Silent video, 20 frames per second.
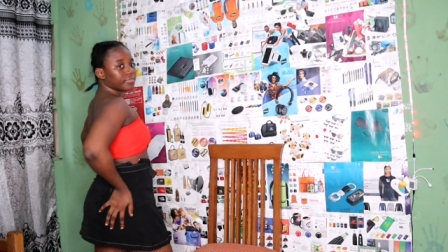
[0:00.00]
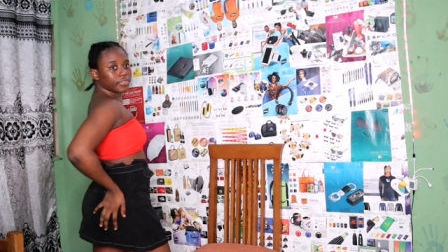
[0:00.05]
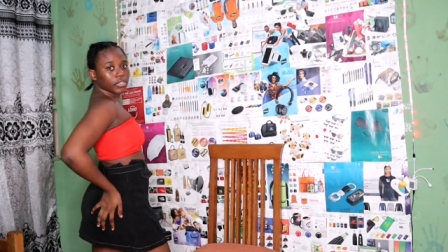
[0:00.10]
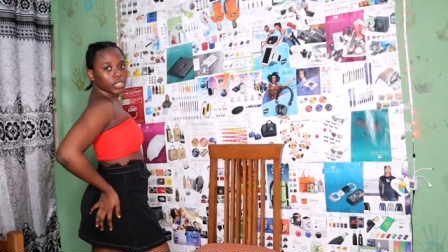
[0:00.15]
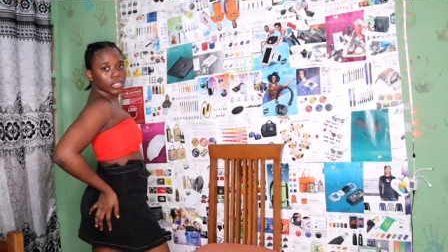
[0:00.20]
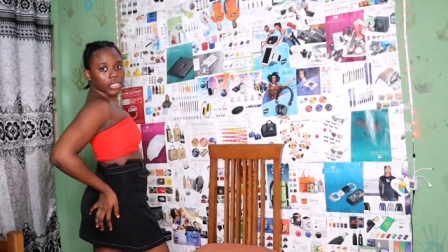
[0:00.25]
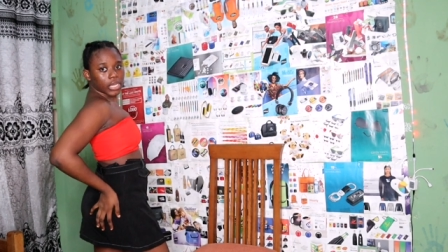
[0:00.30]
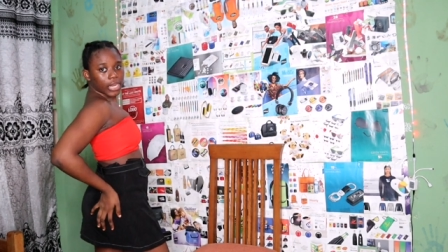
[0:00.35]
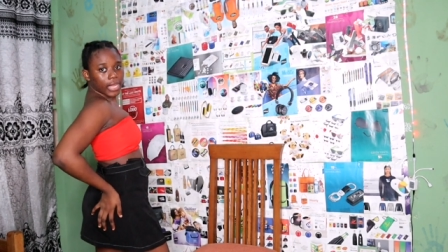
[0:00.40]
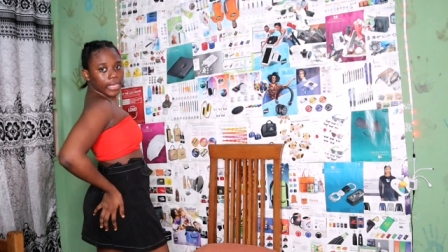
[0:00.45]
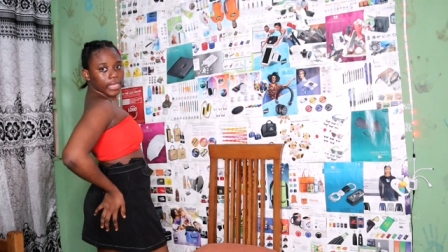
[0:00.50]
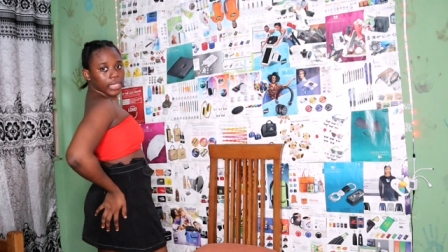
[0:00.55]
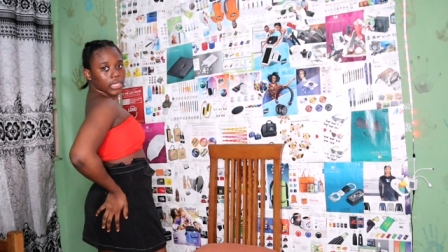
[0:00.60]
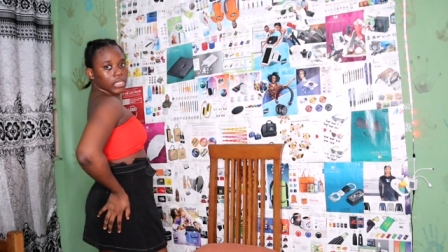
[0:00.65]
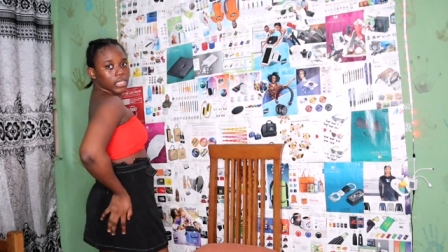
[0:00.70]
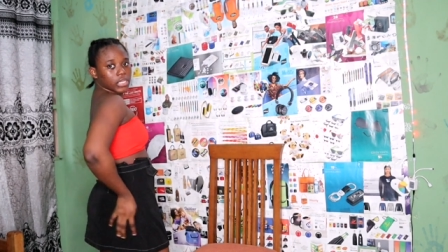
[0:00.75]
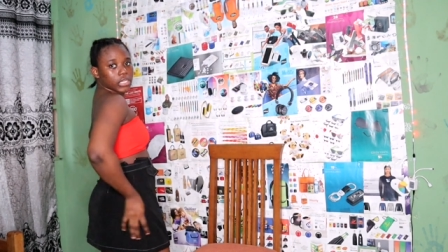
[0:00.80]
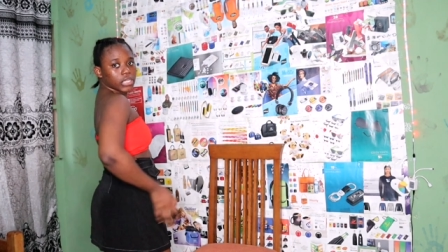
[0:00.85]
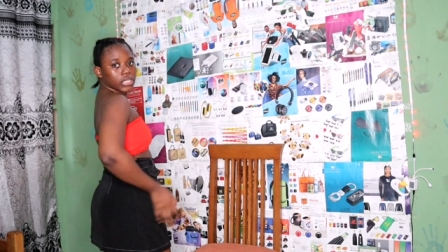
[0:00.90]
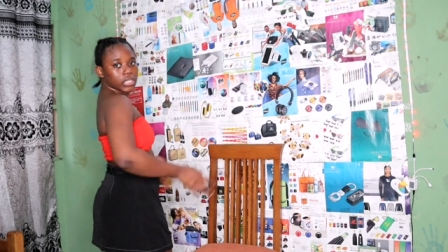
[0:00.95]
feel like.
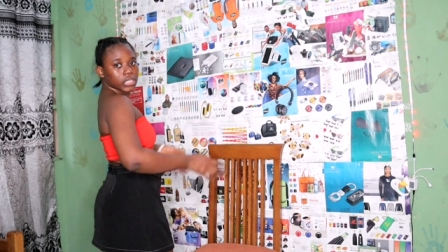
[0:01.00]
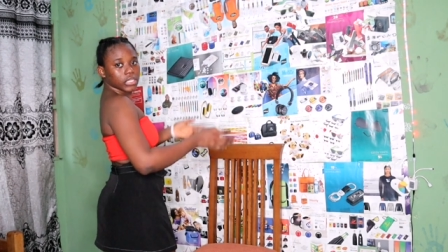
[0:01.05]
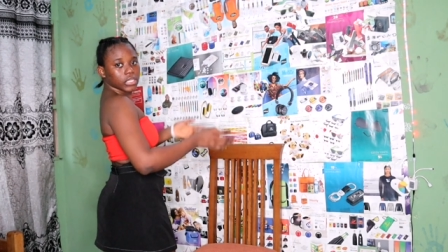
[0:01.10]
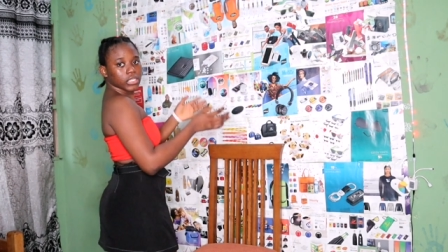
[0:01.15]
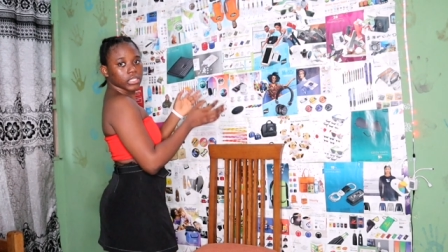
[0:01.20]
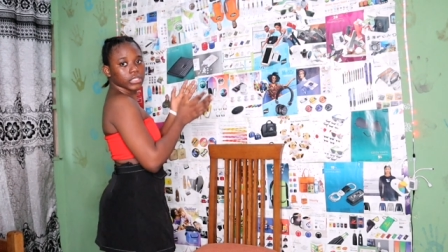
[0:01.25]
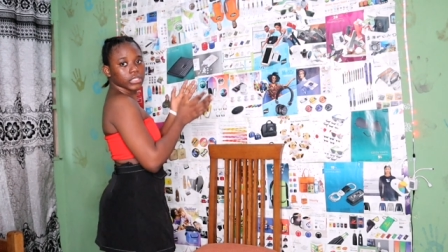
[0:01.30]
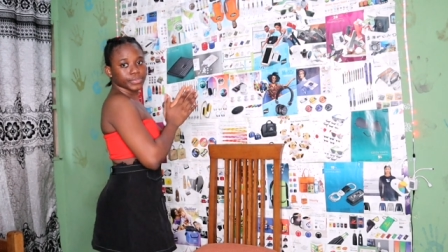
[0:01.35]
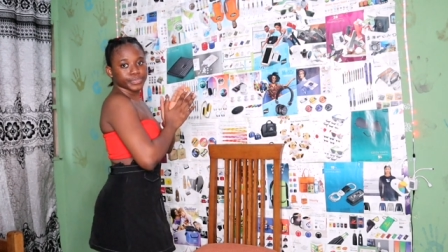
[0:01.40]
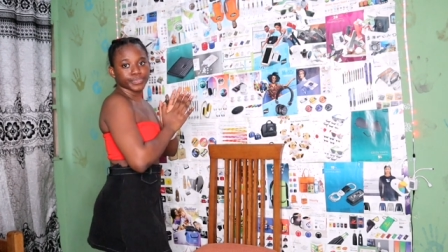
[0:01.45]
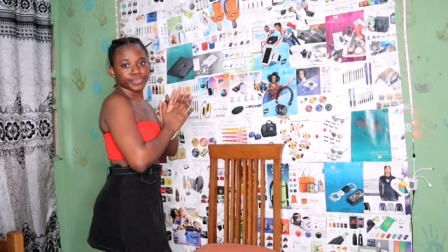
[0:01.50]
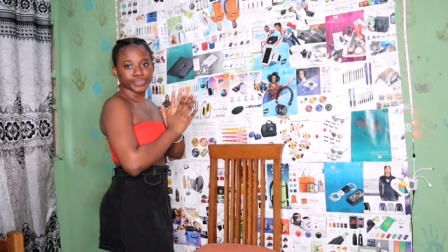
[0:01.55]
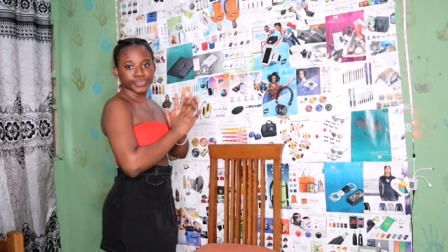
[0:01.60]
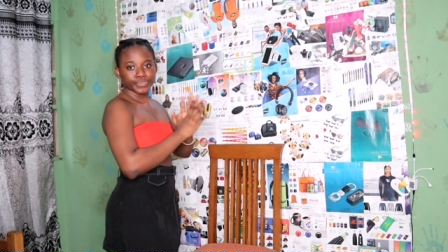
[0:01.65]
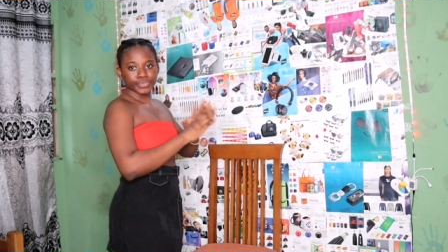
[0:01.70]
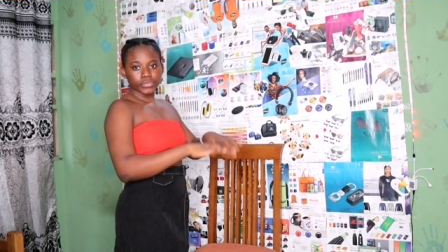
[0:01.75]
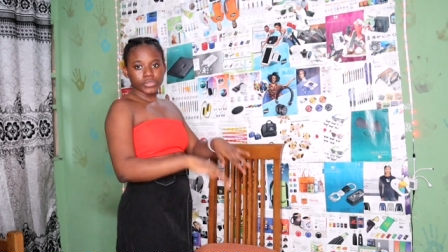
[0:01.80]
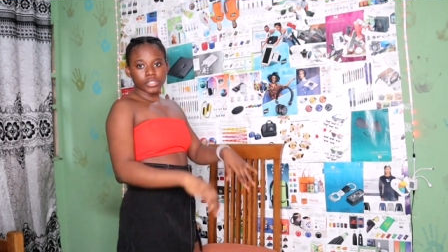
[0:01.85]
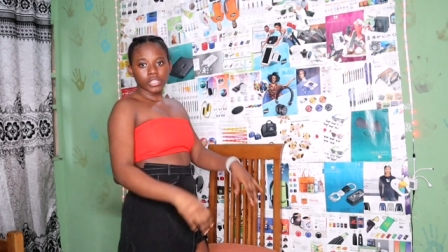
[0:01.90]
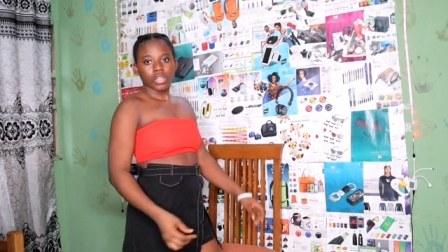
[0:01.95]

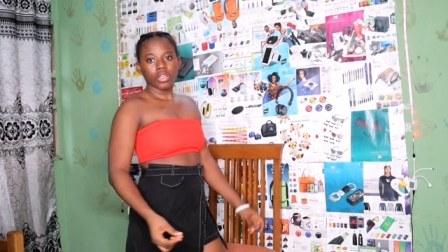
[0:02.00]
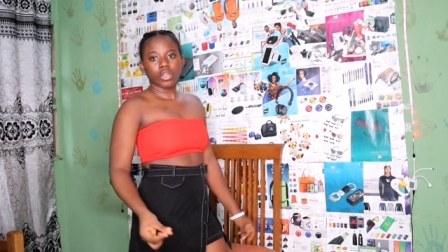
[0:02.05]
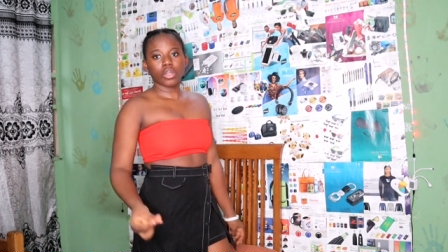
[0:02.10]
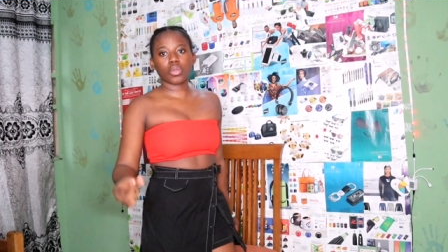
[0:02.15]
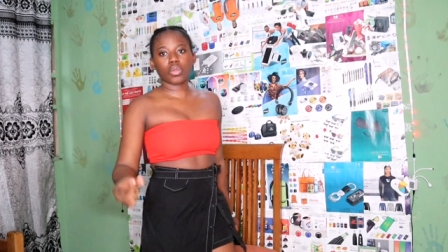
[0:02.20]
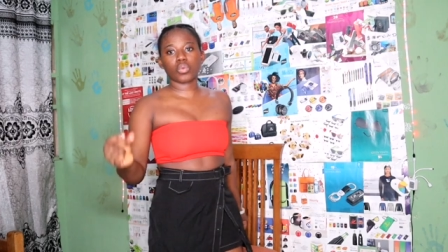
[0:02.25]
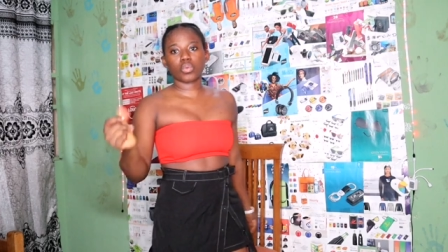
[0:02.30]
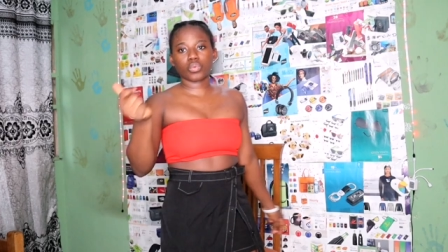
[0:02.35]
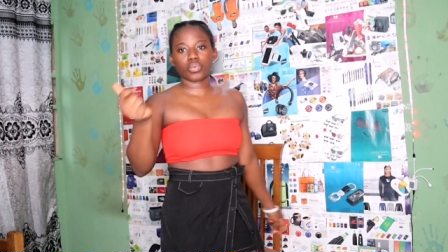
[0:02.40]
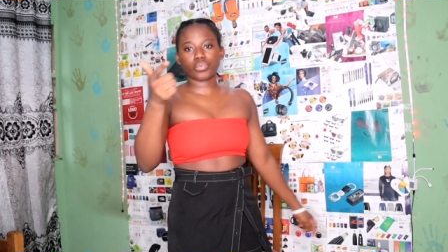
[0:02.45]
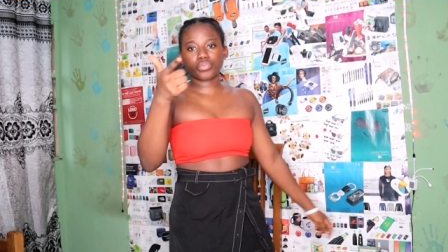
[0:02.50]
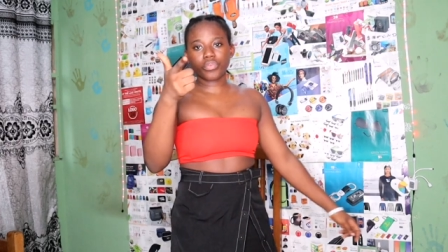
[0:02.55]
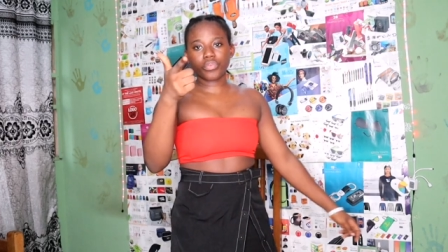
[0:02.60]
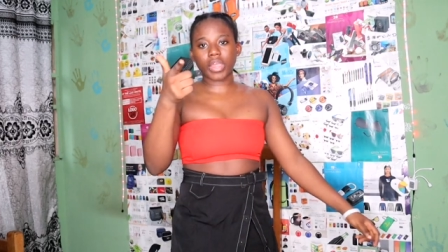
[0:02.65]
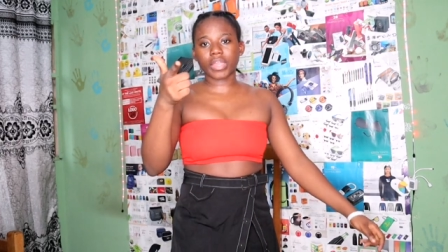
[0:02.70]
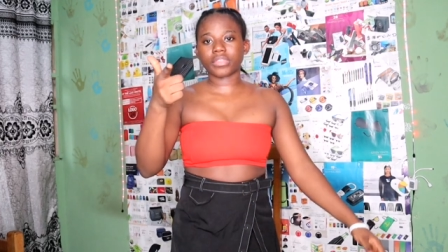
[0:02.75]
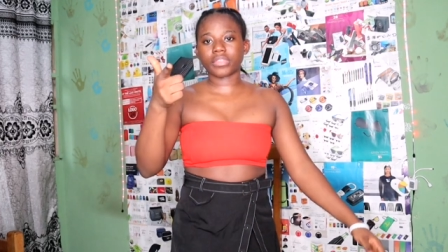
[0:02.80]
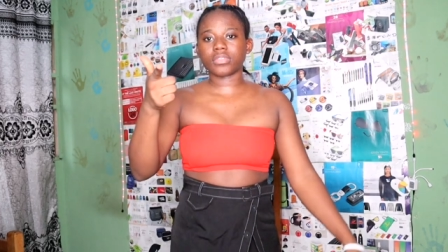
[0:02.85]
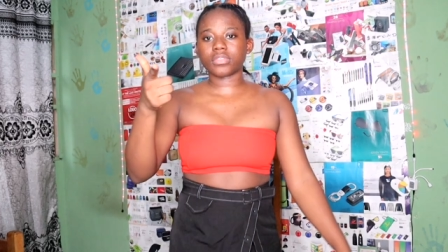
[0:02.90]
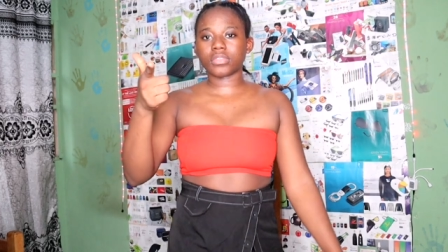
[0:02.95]
Oh,
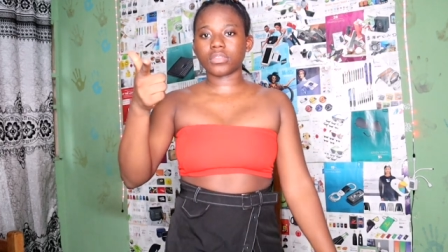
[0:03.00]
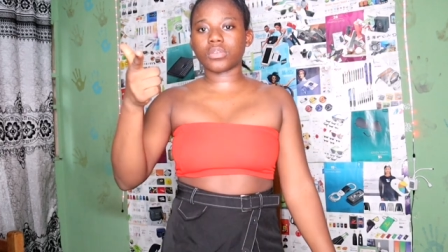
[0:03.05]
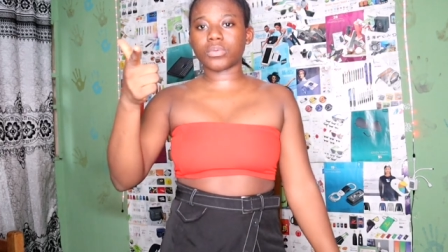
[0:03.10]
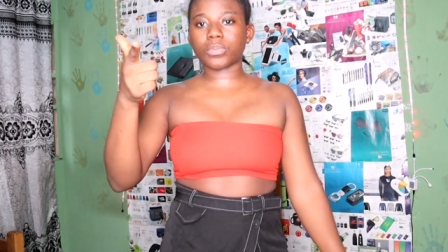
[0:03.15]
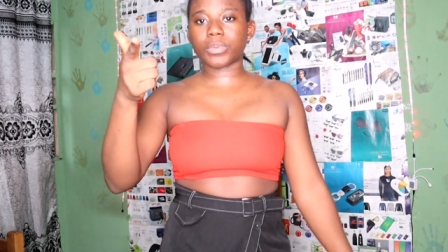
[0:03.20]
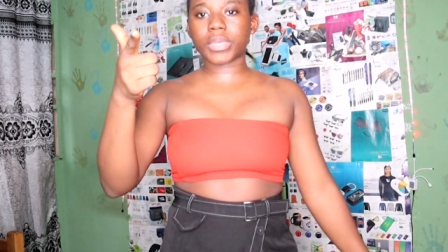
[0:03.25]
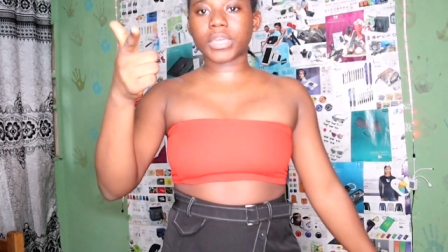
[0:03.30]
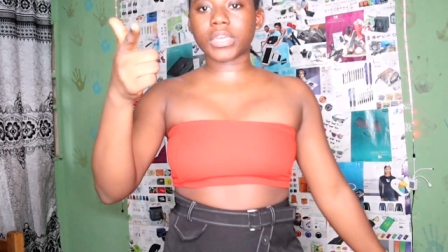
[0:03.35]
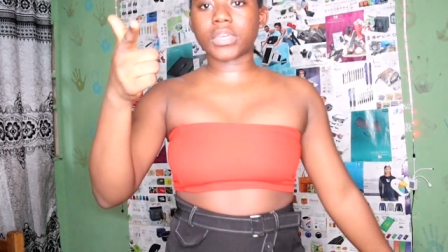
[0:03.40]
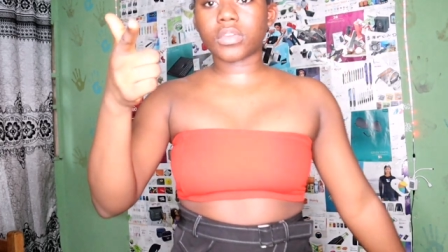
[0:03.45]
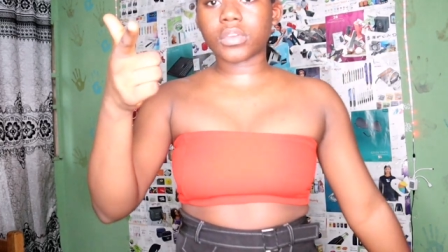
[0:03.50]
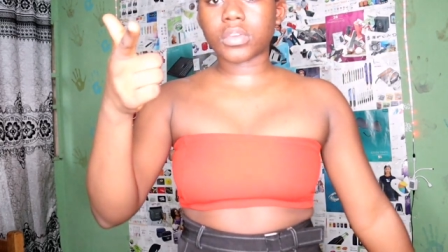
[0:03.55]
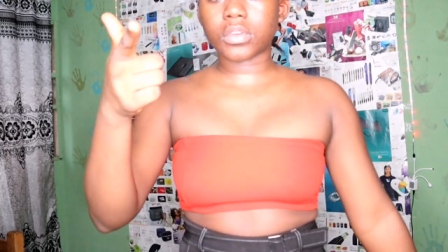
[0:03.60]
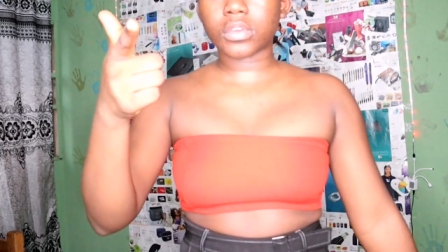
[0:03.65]
right, the wig.